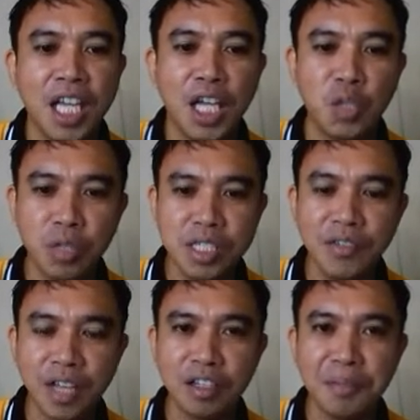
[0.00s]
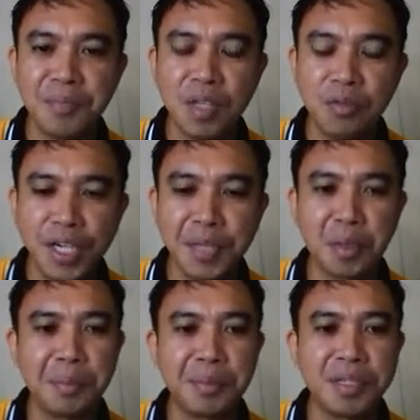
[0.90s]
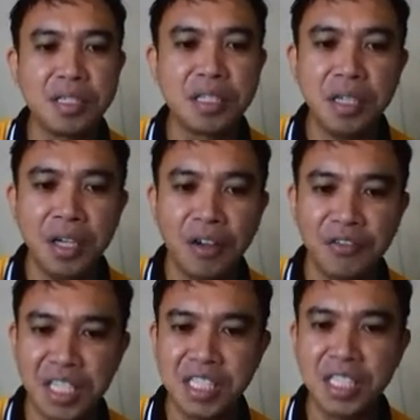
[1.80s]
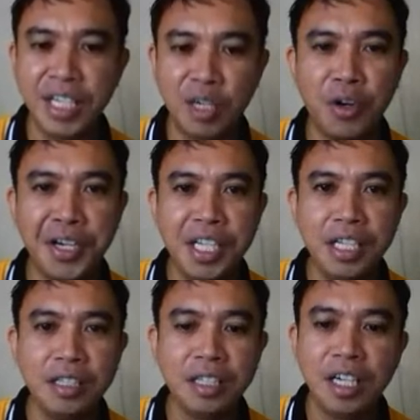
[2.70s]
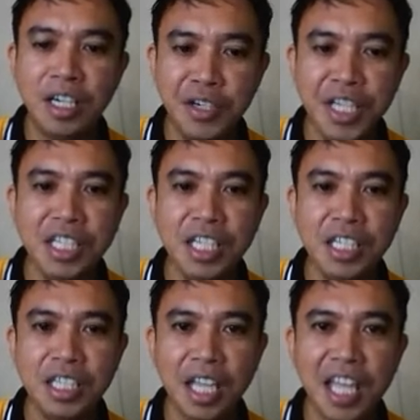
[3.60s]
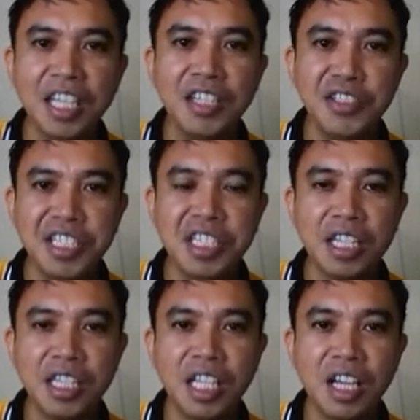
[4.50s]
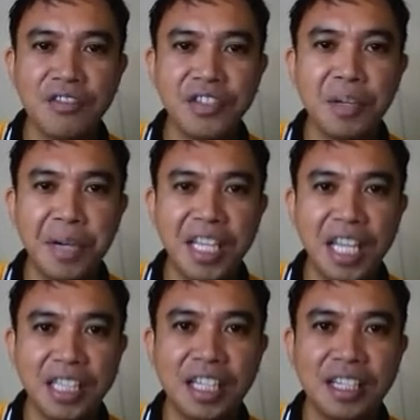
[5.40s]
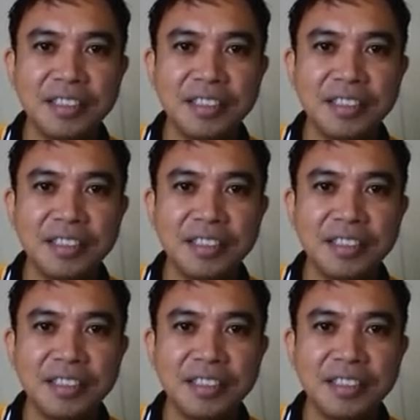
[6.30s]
It was developed for the purpose of easy recording, reading, and understanding of number data.